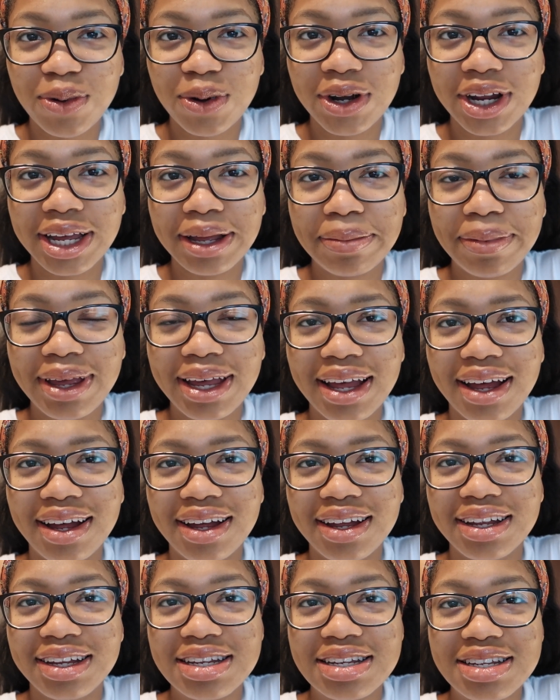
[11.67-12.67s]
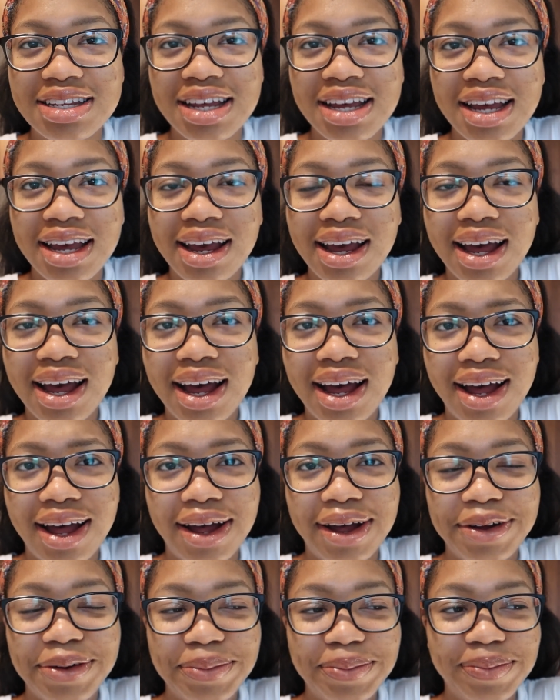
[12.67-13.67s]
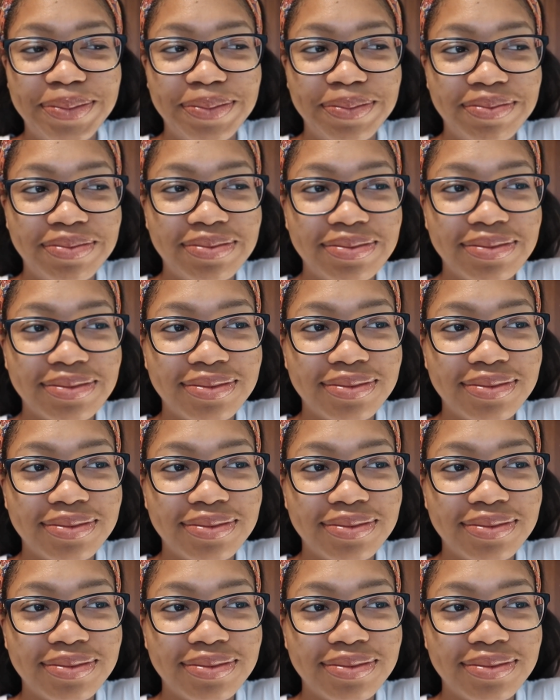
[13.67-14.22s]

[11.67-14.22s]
morning because um,